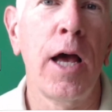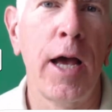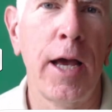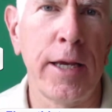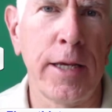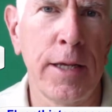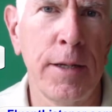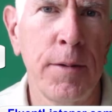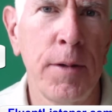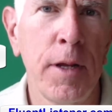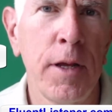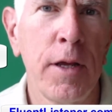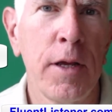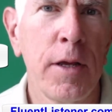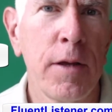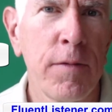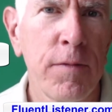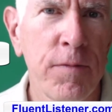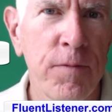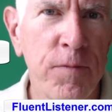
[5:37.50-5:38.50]
I can
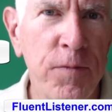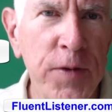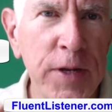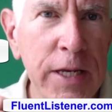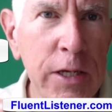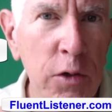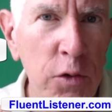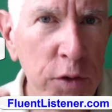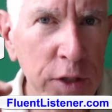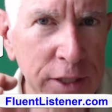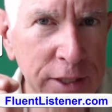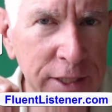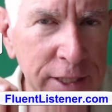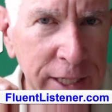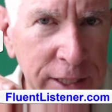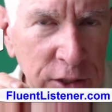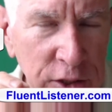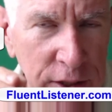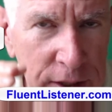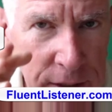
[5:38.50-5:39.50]
feel the
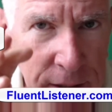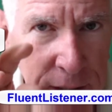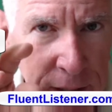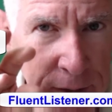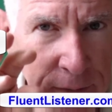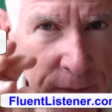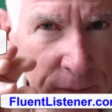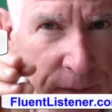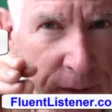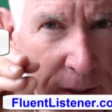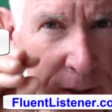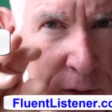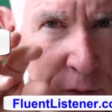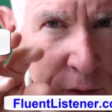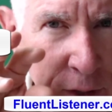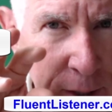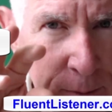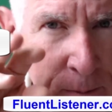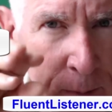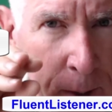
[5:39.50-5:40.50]
tension and feel
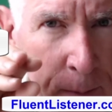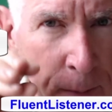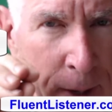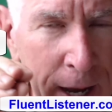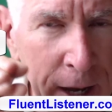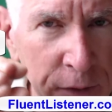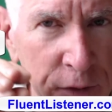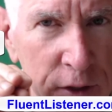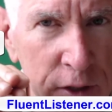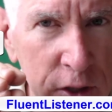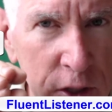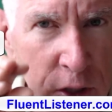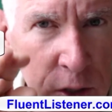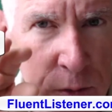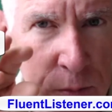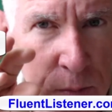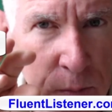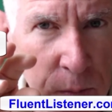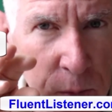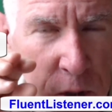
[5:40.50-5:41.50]
that my mouth
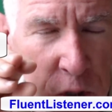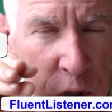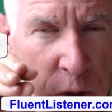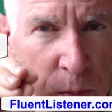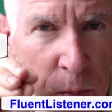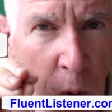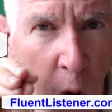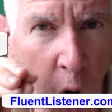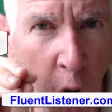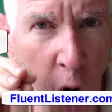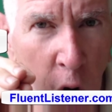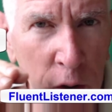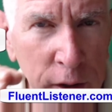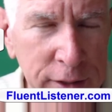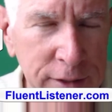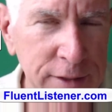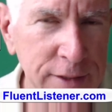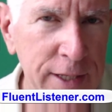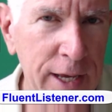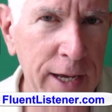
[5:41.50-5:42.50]
is small
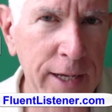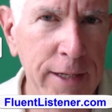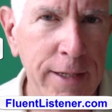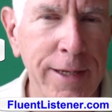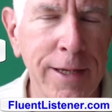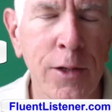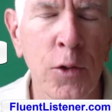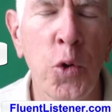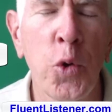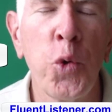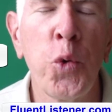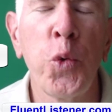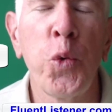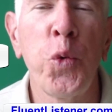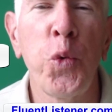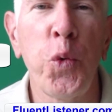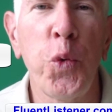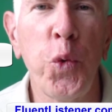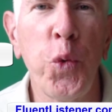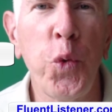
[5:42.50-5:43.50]
inside again.
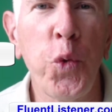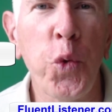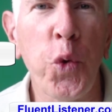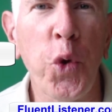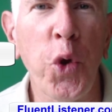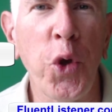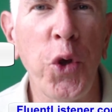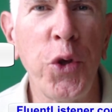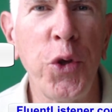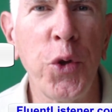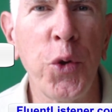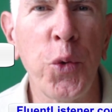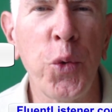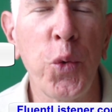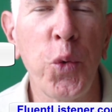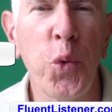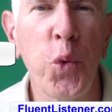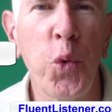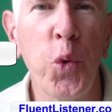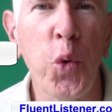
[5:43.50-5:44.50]
Écureuil,
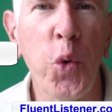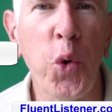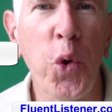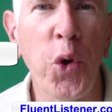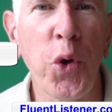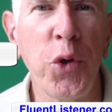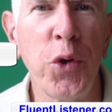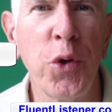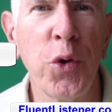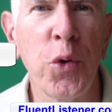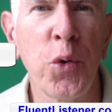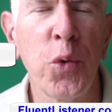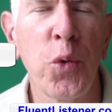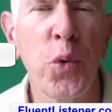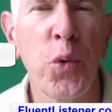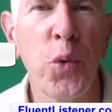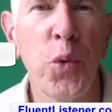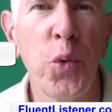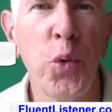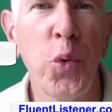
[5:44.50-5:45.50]
écureuil,
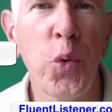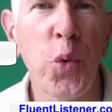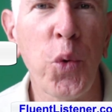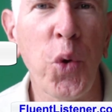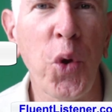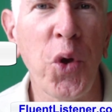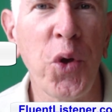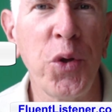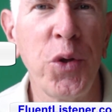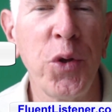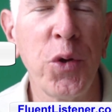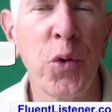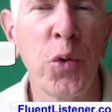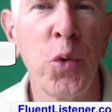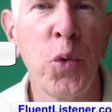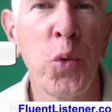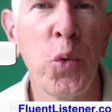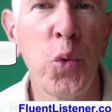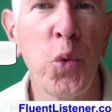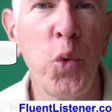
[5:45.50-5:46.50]
écureuil,
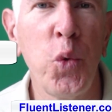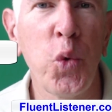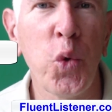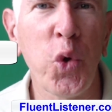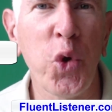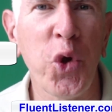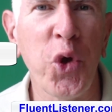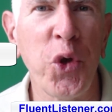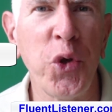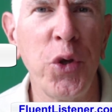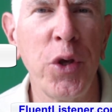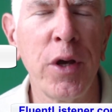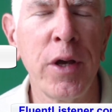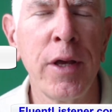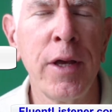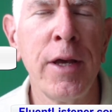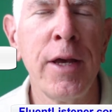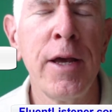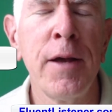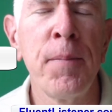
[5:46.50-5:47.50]
écureuil.
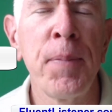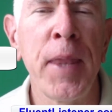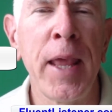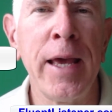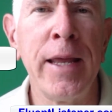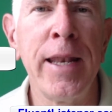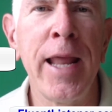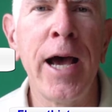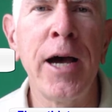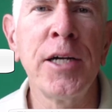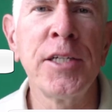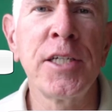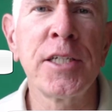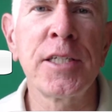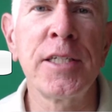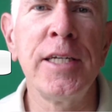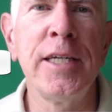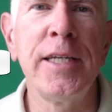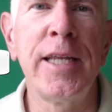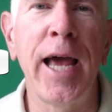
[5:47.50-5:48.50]
And now I
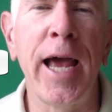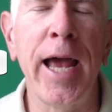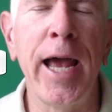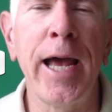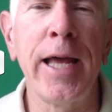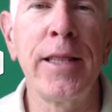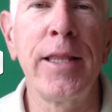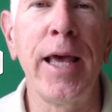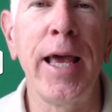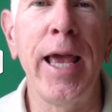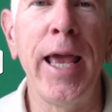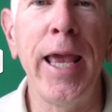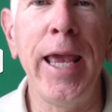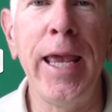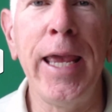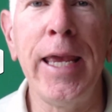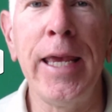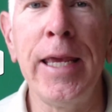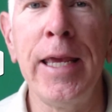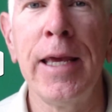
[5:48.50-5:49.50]
just need to add the
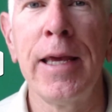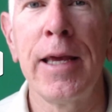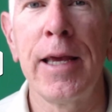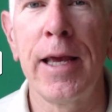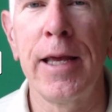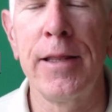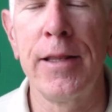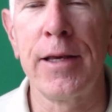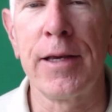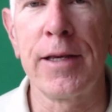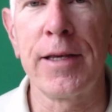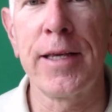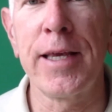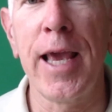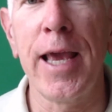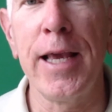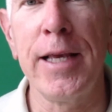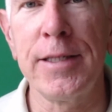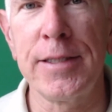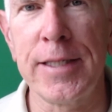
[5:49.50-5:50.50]
A and the
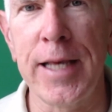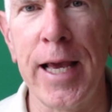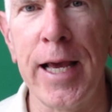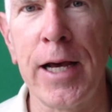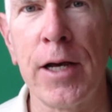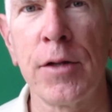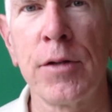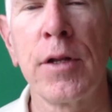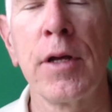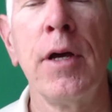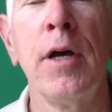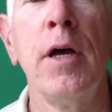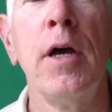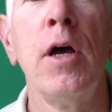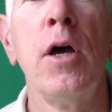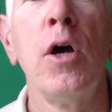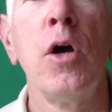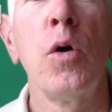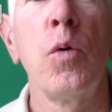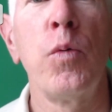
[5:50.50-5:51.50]
K sound
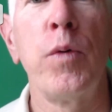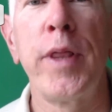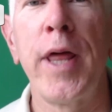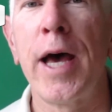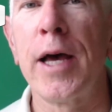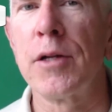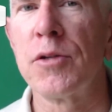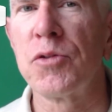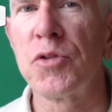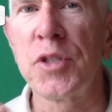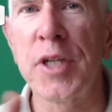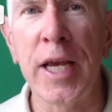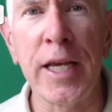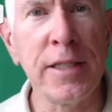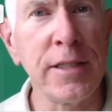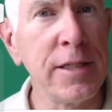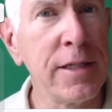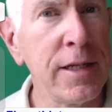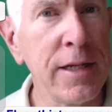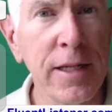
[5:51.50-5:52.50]
without
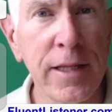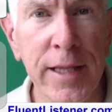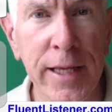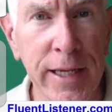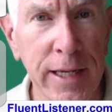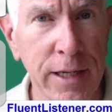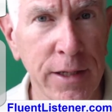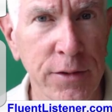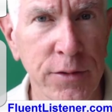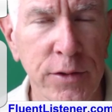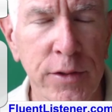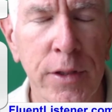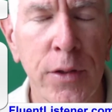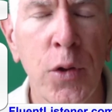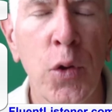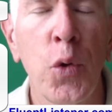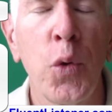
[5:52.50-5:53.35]
changing anything else.